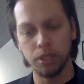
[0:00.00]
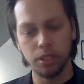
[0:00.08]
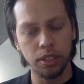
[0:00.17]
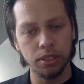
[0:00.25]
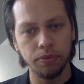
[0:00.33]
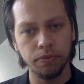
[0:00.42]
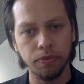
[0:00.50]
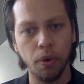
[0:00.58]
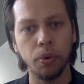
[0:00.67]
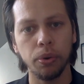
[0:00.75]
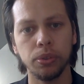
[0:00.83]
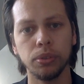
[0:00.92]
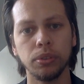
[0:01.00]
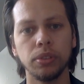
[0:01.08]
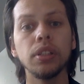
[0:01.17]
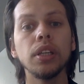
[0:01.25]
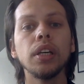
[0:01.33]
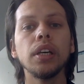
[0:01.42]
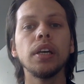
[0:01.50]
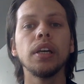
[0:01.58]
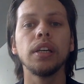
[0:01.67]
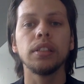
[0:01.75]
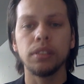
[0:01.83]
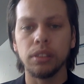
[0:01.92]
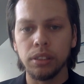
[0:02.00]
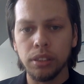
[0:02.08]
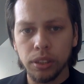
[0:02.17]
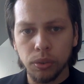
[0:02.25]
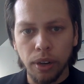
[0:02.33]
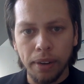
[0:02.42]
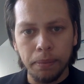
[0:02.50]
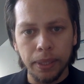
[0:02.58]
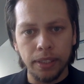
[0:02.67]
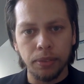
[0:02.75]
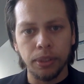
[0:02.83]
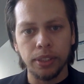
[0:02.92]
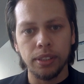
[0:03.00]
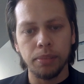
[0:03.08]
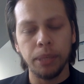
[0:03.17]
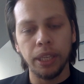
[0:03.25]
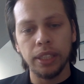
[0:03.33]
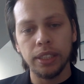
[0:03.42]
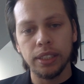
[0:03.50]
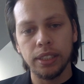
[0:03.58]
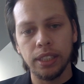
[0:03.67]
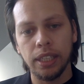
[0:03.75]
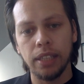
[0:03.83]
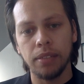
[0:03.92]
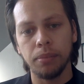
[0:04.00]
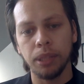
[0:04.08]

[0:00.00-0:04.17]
It just focus on describing what is being seen.